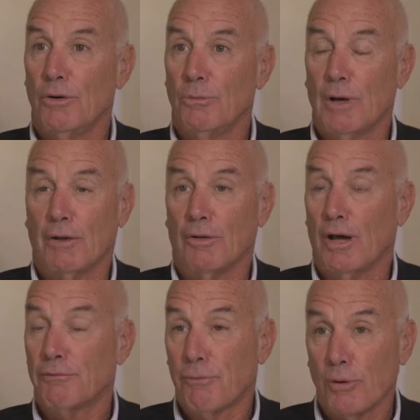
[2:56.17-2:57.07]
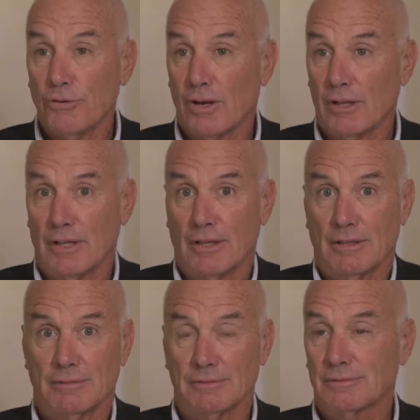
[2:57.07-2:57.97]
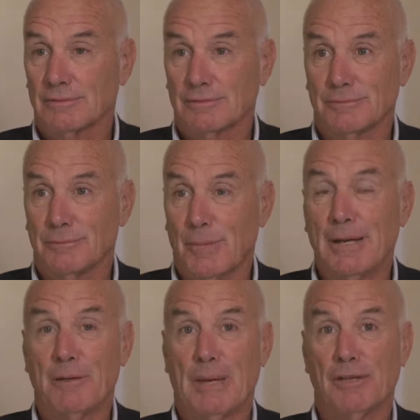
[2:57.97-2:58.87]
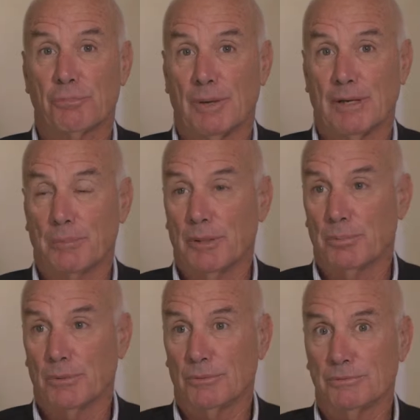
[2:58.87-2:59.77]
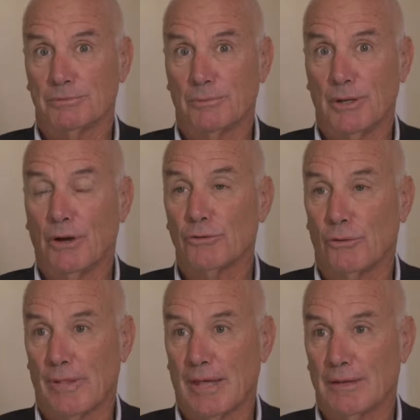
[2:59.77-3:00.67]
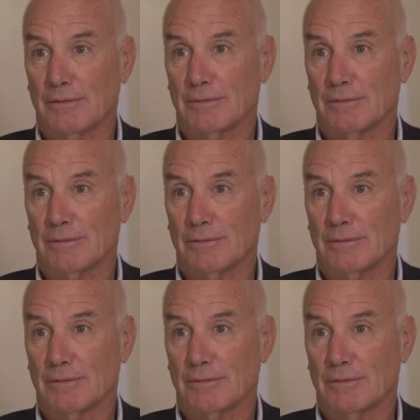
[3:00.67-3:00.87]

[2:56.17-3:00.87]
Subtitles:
Well, unfortunately, money makes money, people. We all know that.